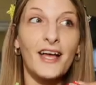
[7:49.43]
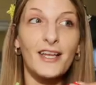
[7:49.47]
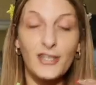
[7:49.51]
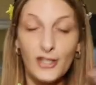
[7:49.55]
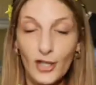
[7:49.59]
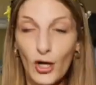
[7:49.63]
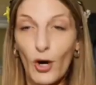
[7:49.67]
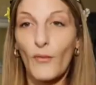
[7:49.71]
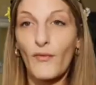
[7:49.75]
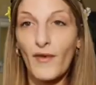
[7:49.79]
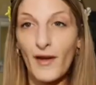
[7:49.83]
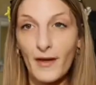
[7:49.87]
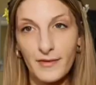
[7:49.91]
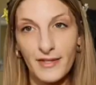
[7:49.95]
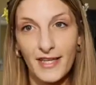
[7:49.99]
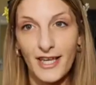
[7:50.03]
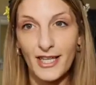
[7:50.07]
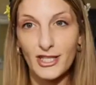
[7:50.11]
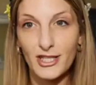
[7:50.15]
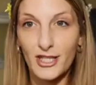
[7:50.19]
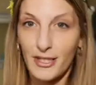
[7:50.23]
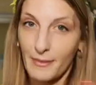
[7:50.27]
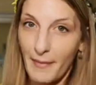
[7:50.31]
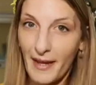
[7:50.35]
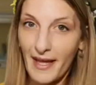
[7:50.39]
no
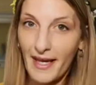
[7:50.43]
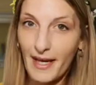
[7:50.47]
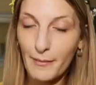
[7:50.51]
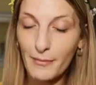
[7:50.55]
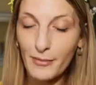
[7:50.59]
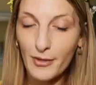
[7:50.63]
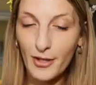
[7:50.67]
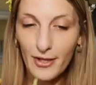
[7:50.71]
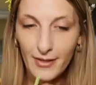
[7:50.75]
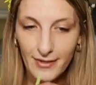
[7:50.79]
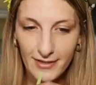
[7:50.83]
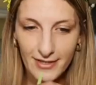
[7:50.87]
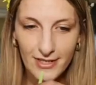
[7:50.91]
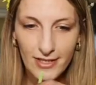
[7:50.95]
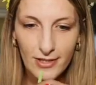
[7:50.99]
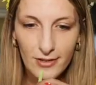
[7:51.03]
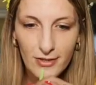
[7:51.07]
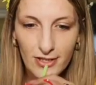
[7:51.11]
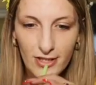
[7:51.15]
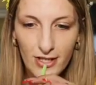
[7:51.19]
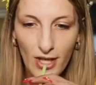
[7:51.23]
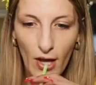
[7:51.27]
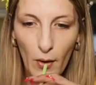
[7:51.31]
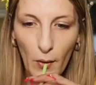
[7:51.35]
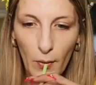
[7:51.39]
foundation makeup looks.
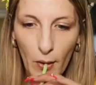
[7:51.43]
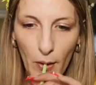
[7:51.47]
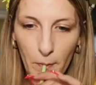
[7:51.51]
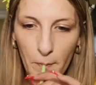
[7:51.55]
So,